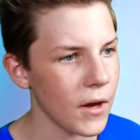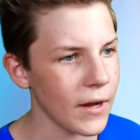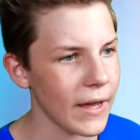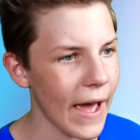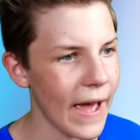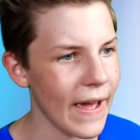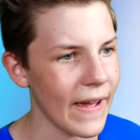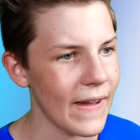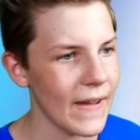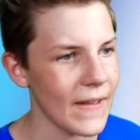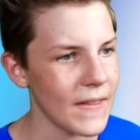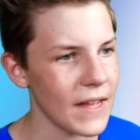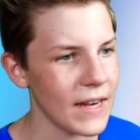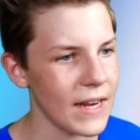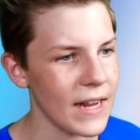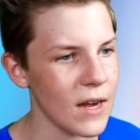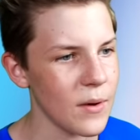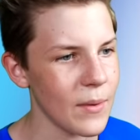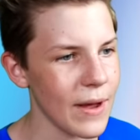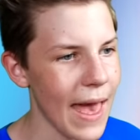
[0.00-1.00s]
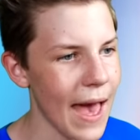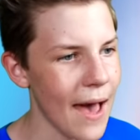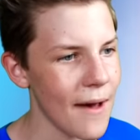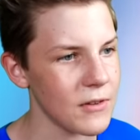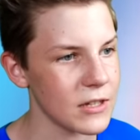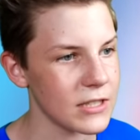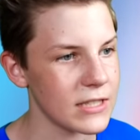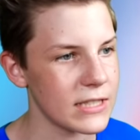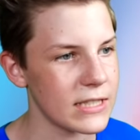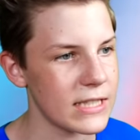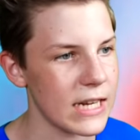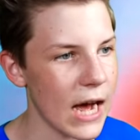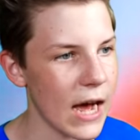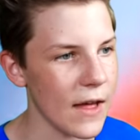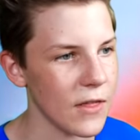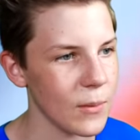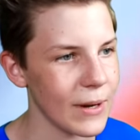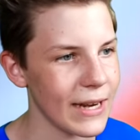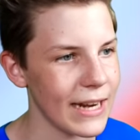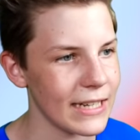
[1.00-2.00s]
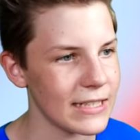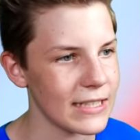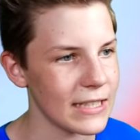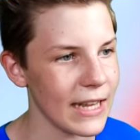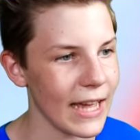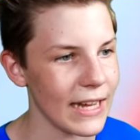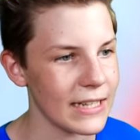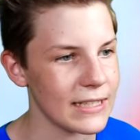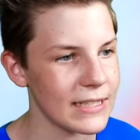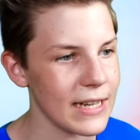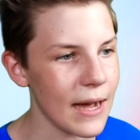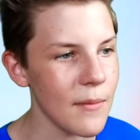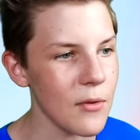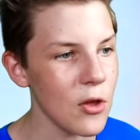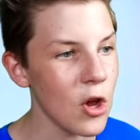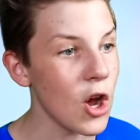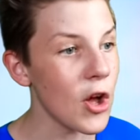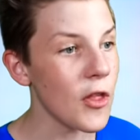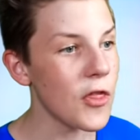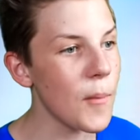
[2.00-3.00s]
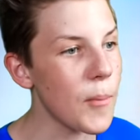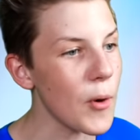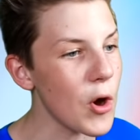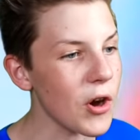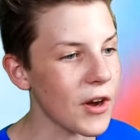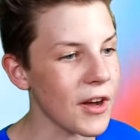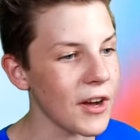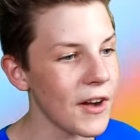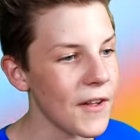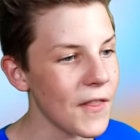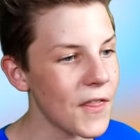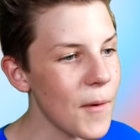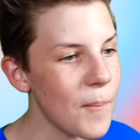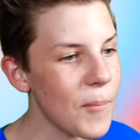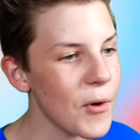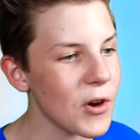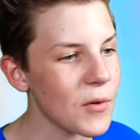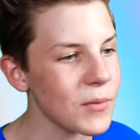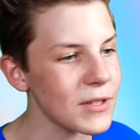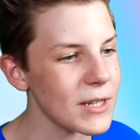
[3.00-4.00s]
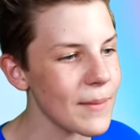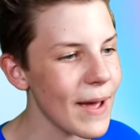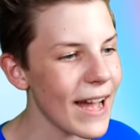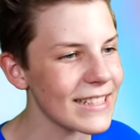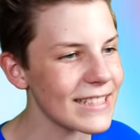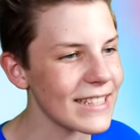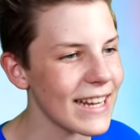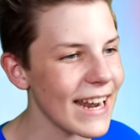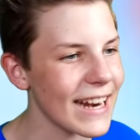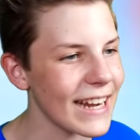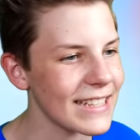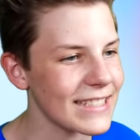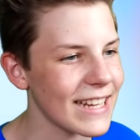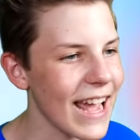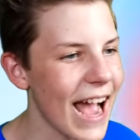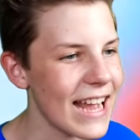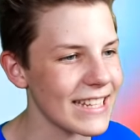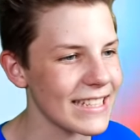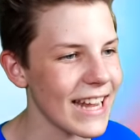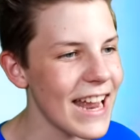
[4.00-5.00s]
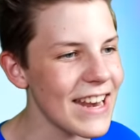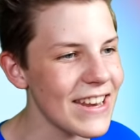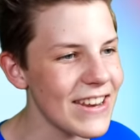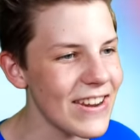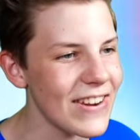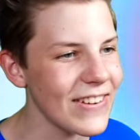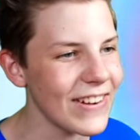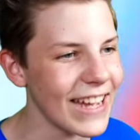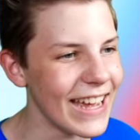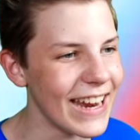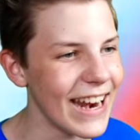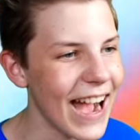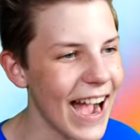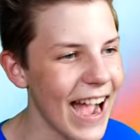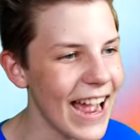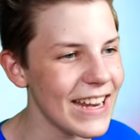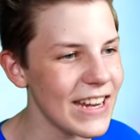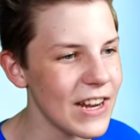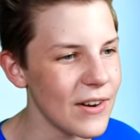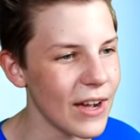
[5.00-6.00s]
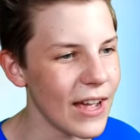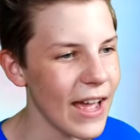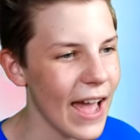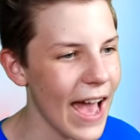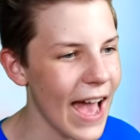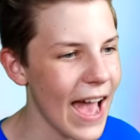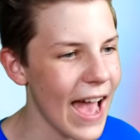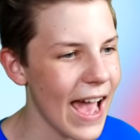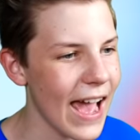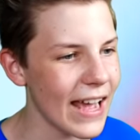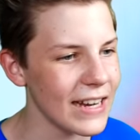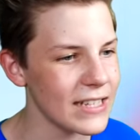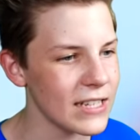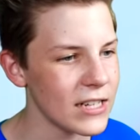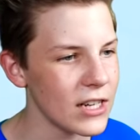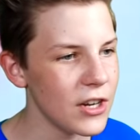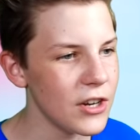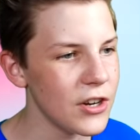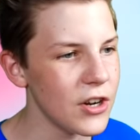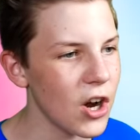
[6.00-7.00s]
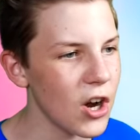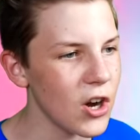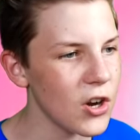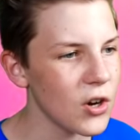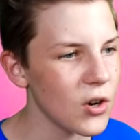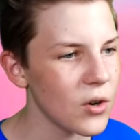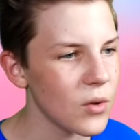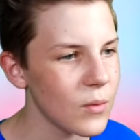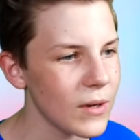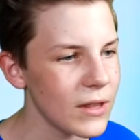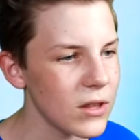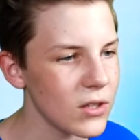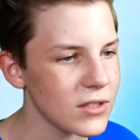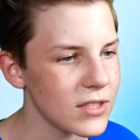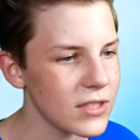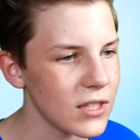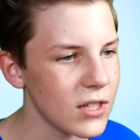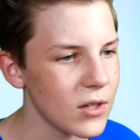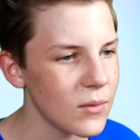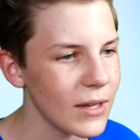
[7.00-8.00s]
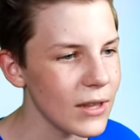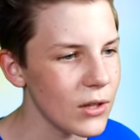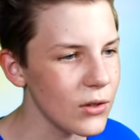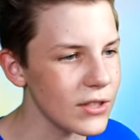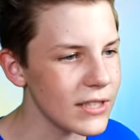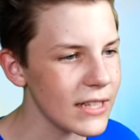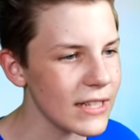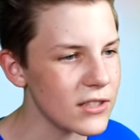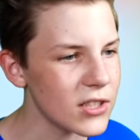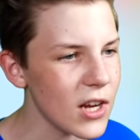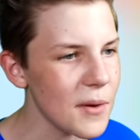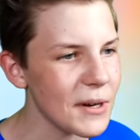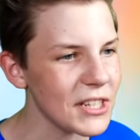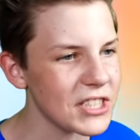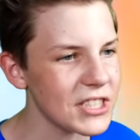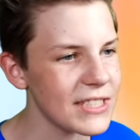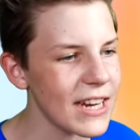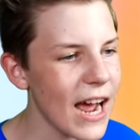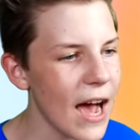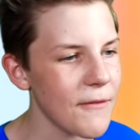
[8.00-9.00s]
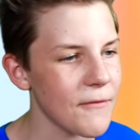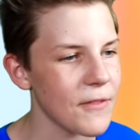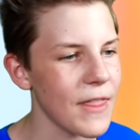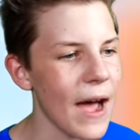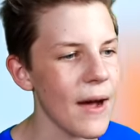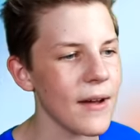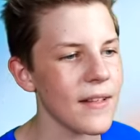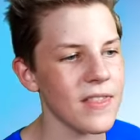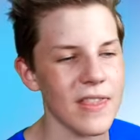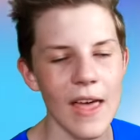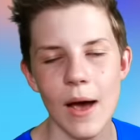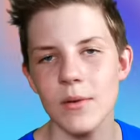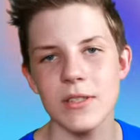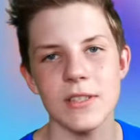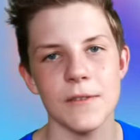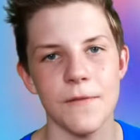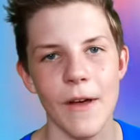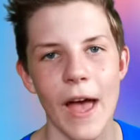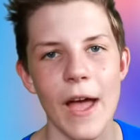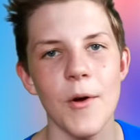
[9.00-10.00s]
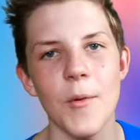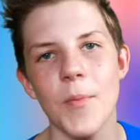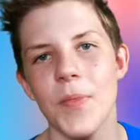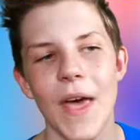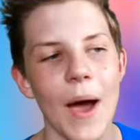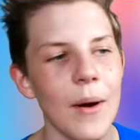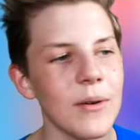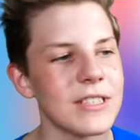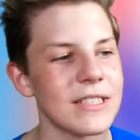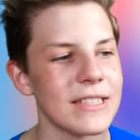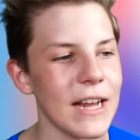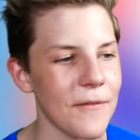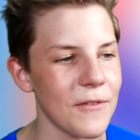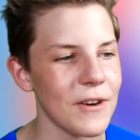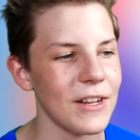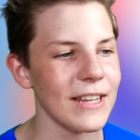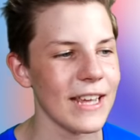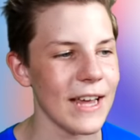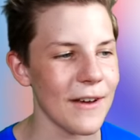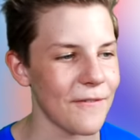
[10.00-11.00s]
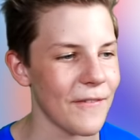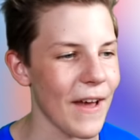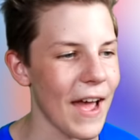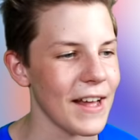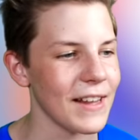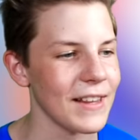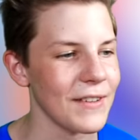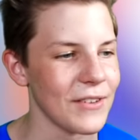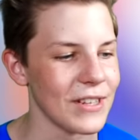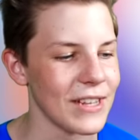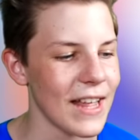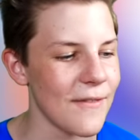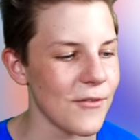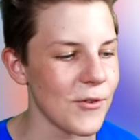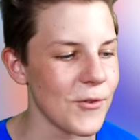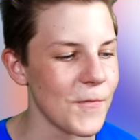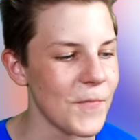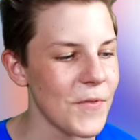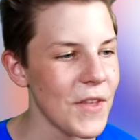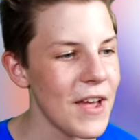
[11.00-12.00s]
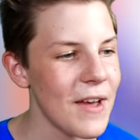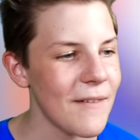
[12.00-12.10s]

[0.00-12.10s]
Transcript: Okay, then here we have a star that we need to collect. Some- The book! The book was about to get us, guys! I knew it! I knew it. And, no, we lost- We're losing so much stuff! That- That was a fail. That was definitely a fail of a level.